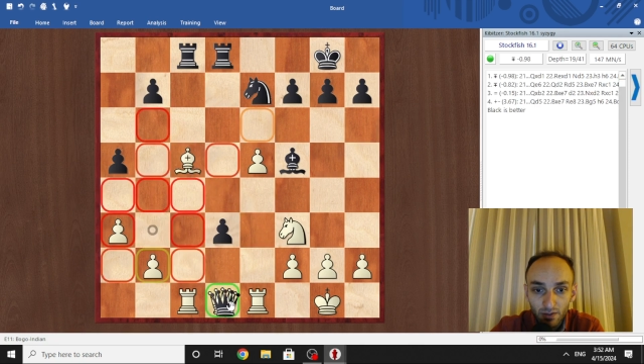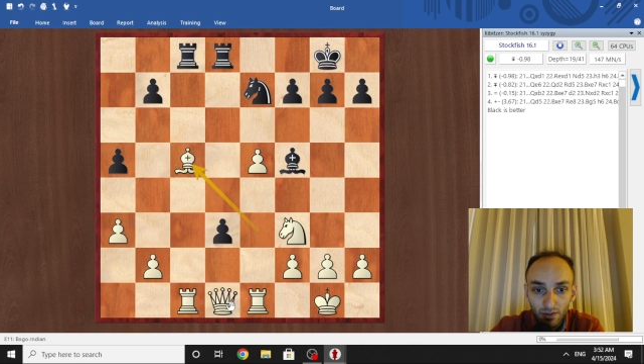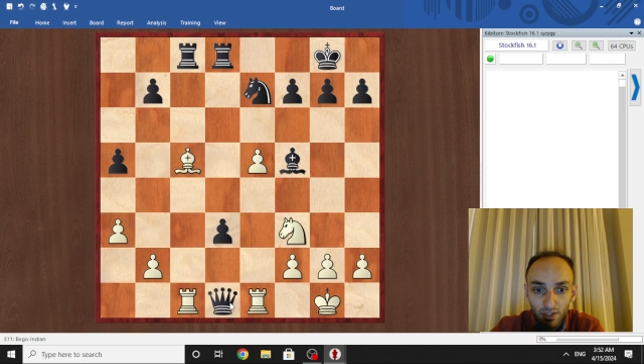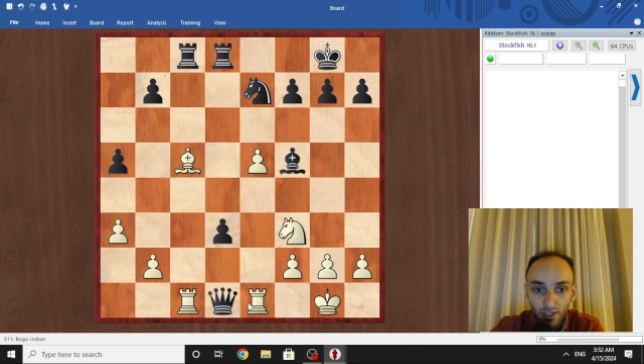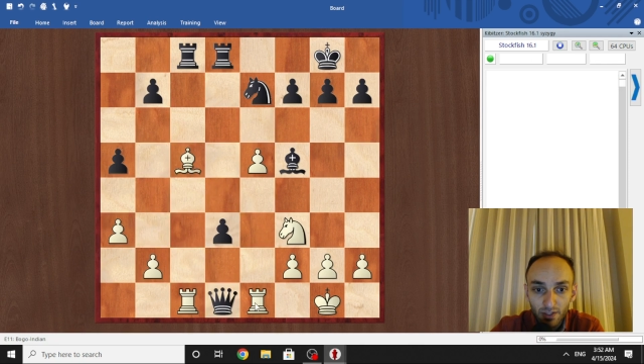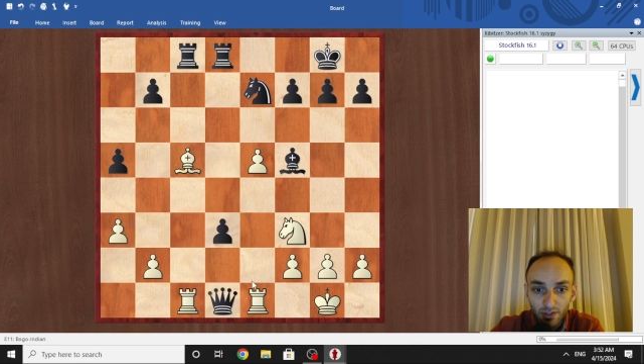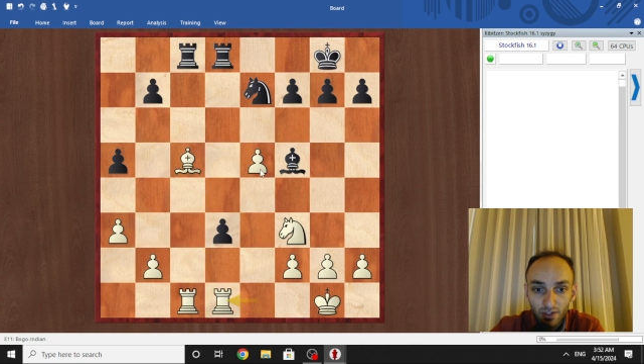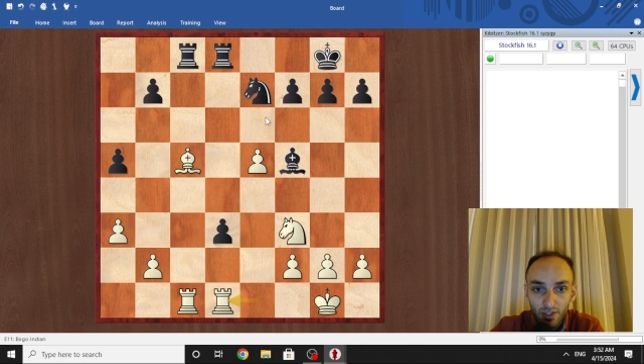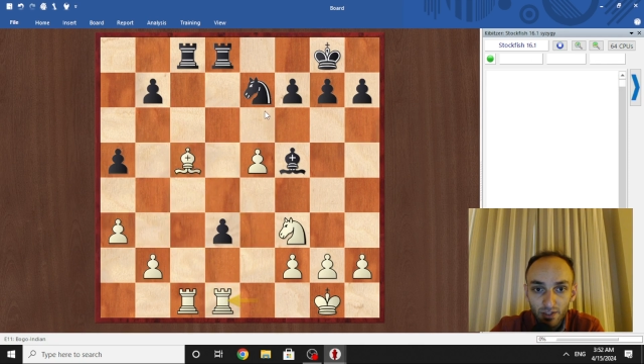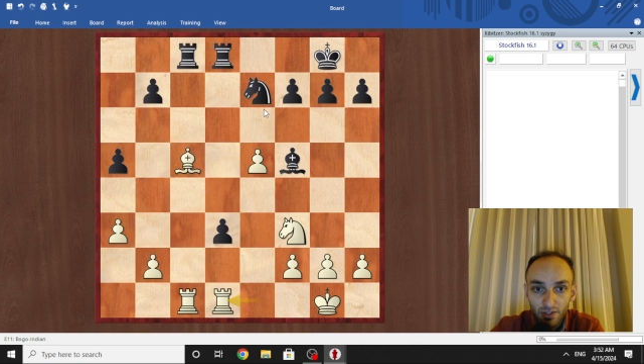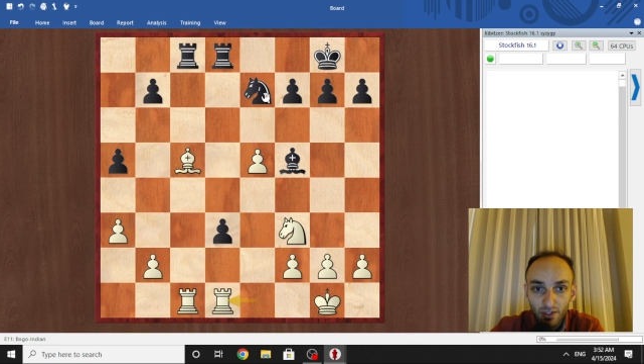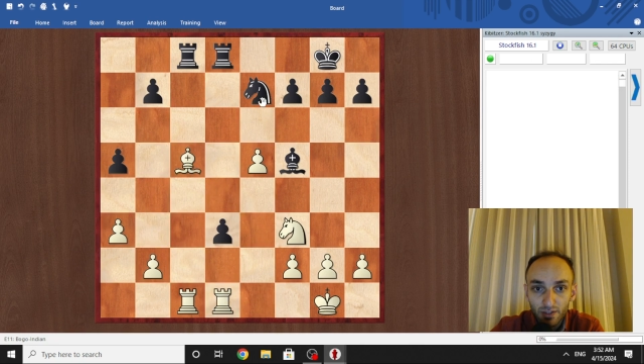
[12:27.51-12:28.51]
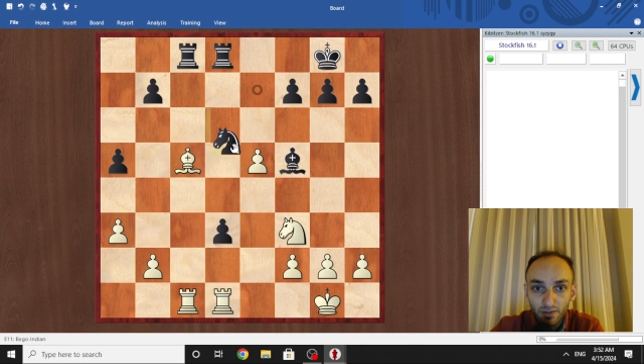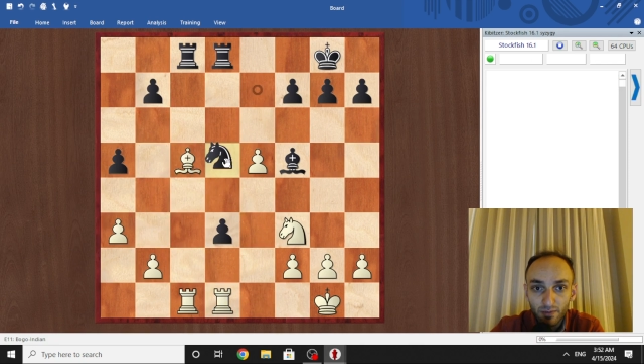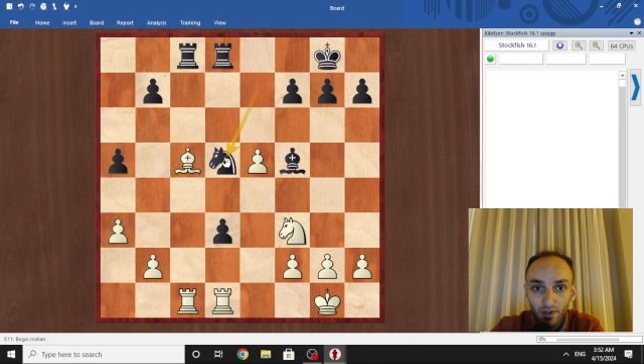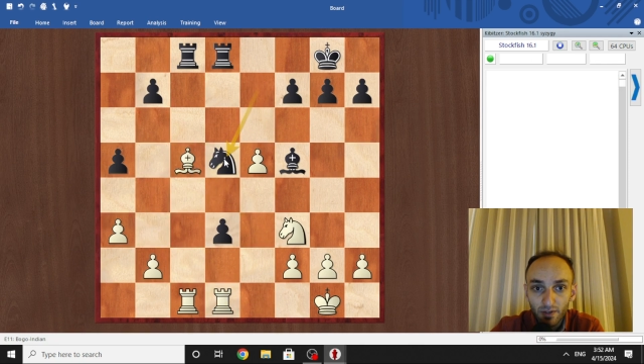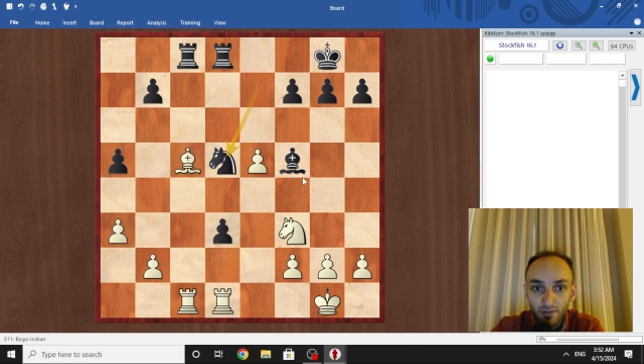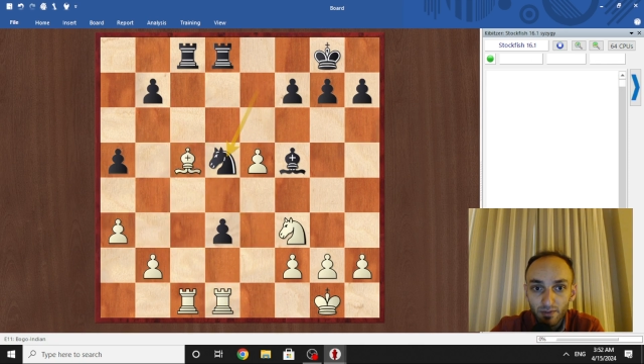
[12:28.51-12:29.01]
Takes, takes, knight
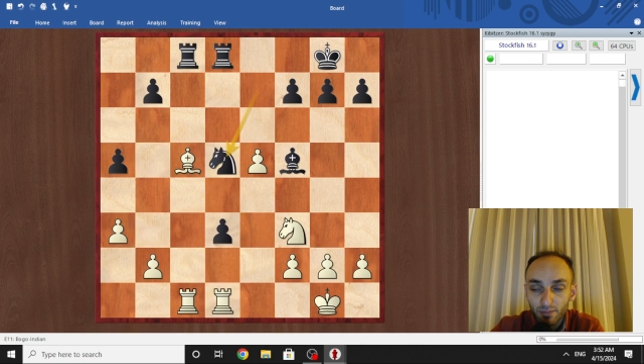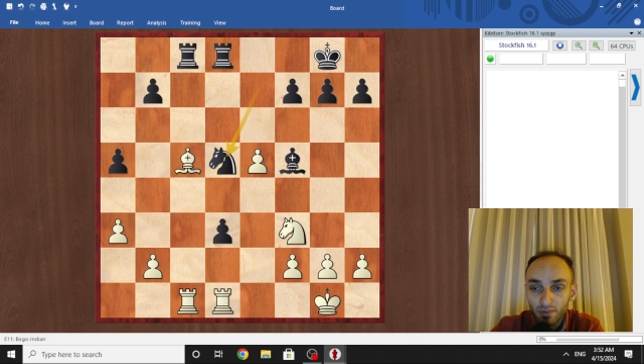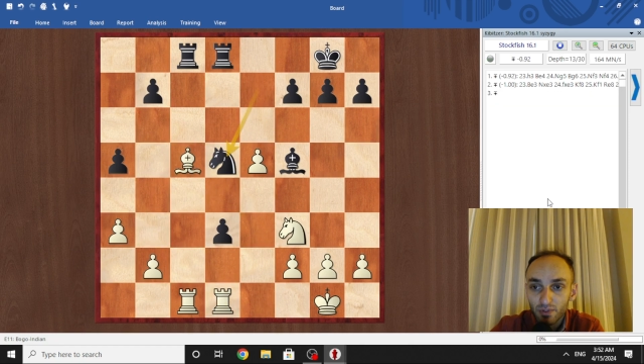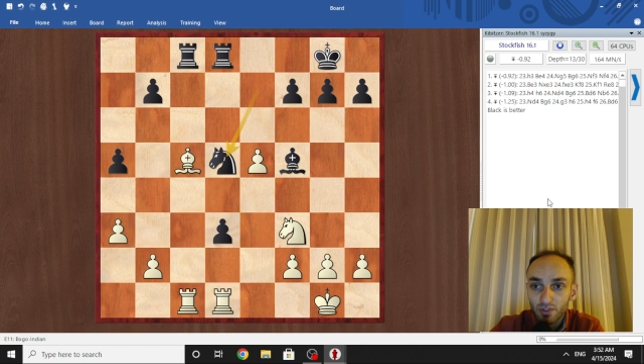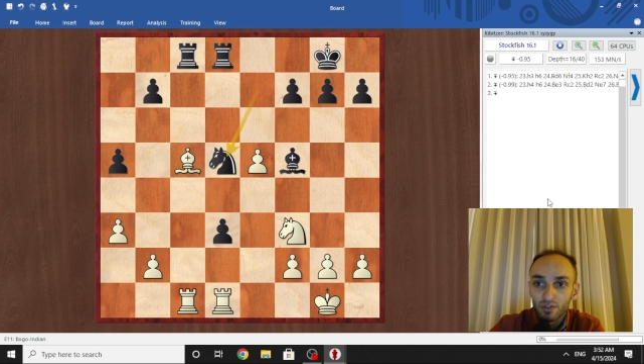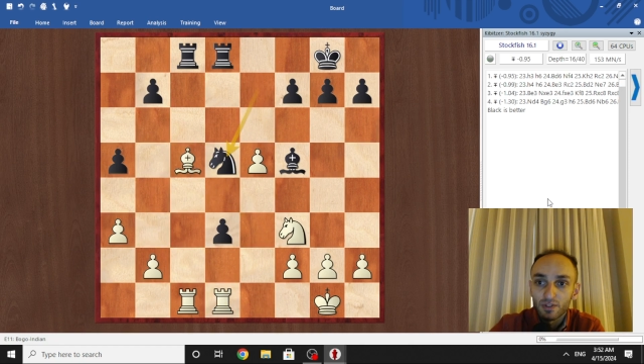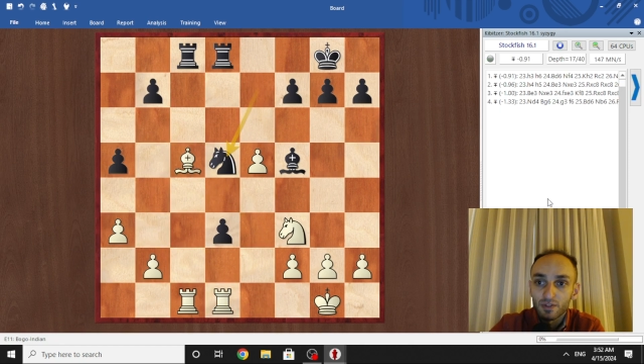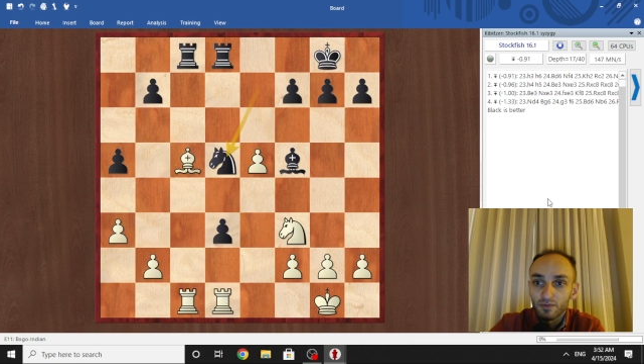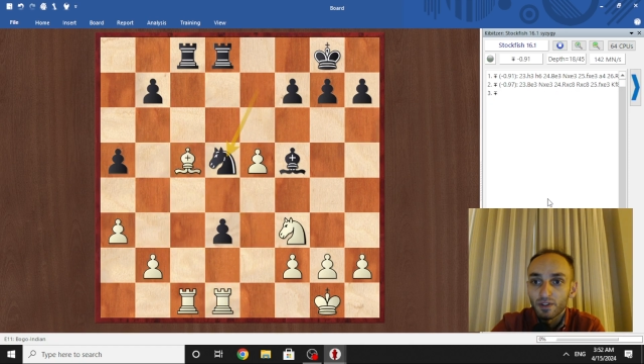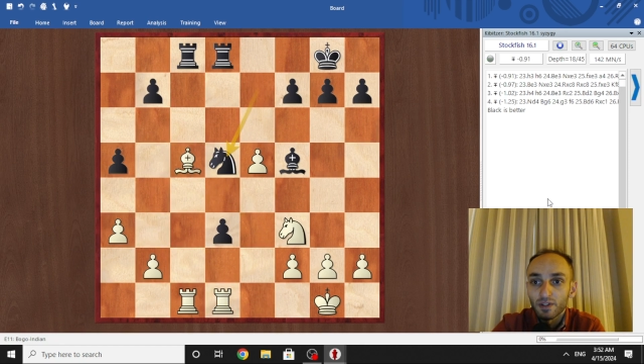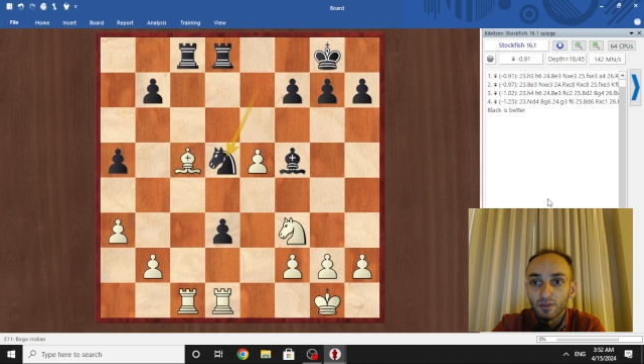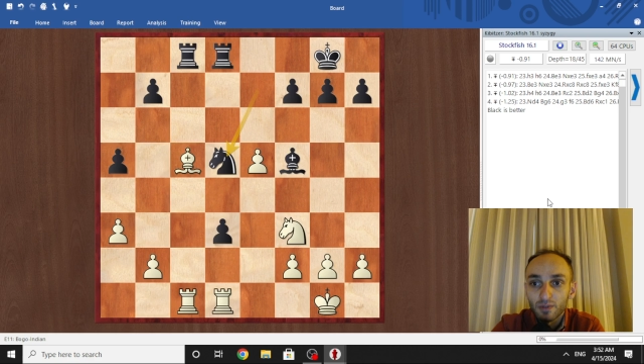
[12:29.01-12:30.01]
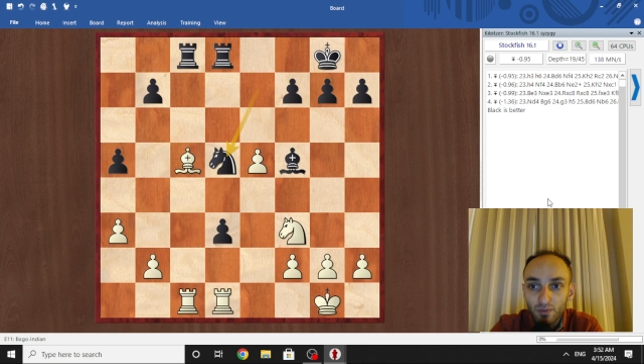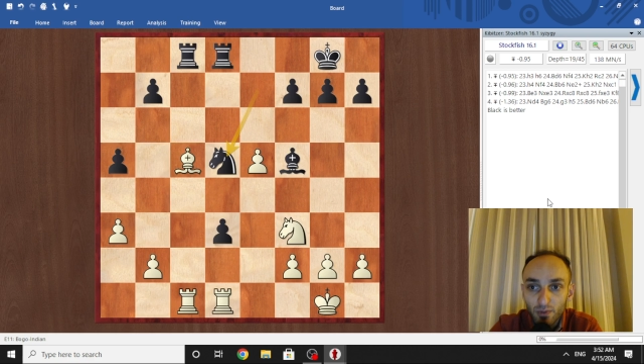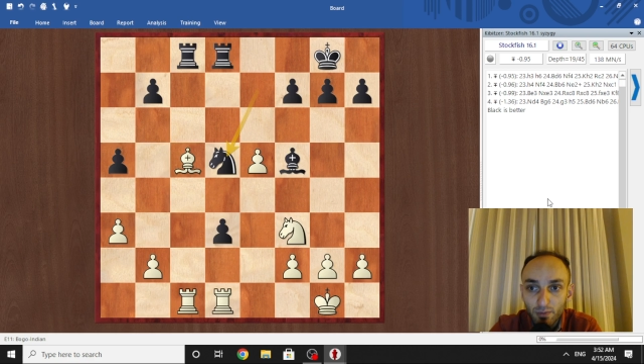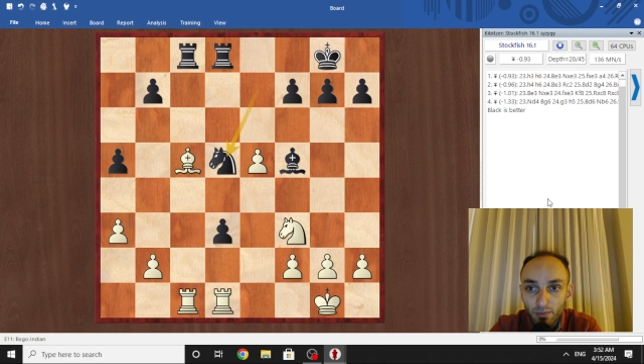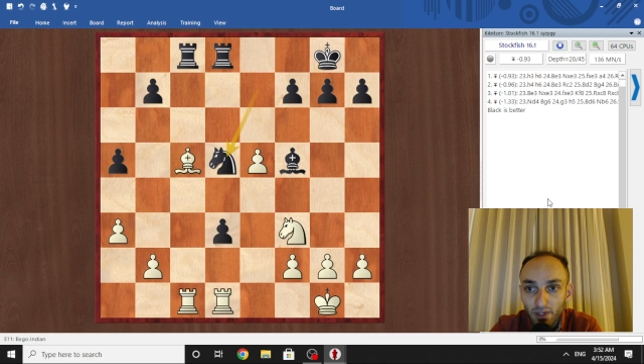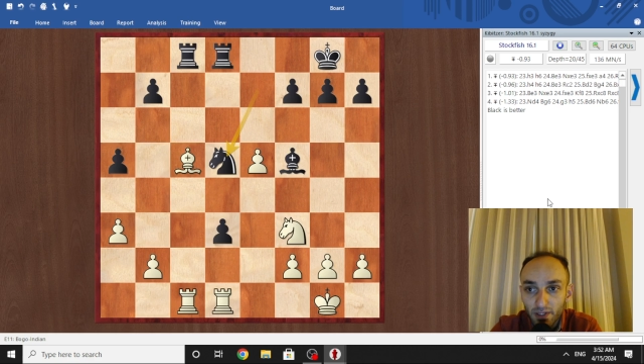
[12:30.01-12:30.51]
d5, and position is very good
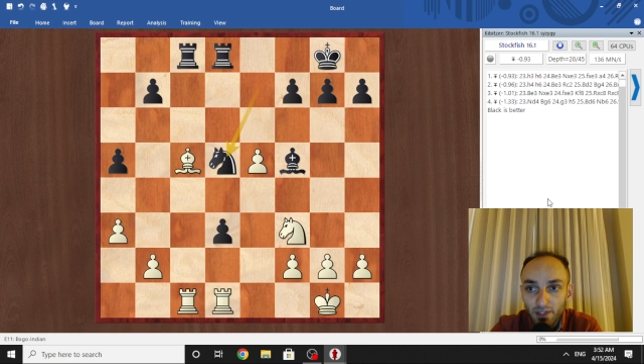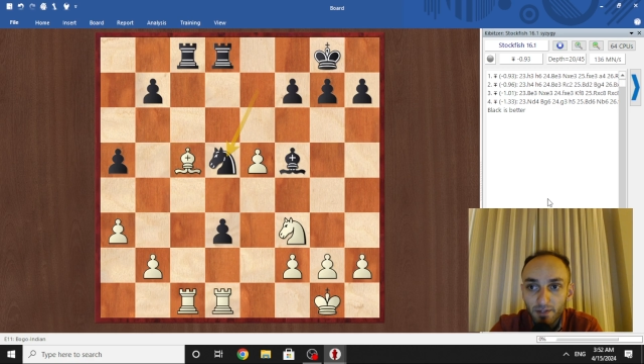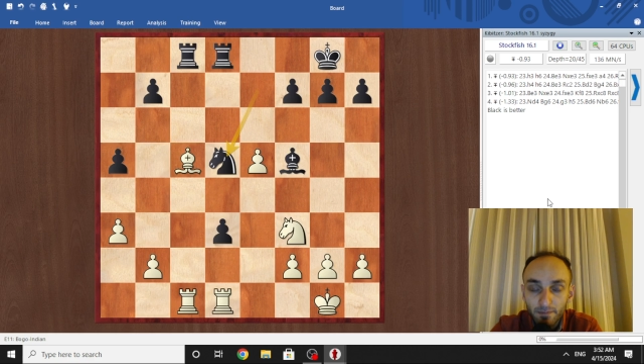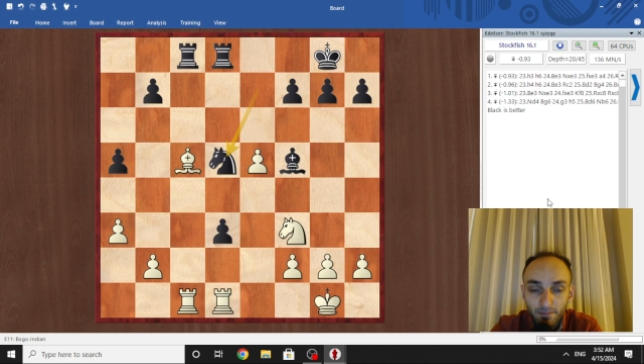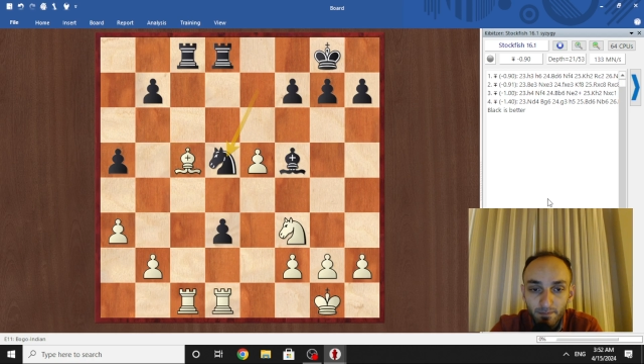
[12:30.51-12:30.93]
for black.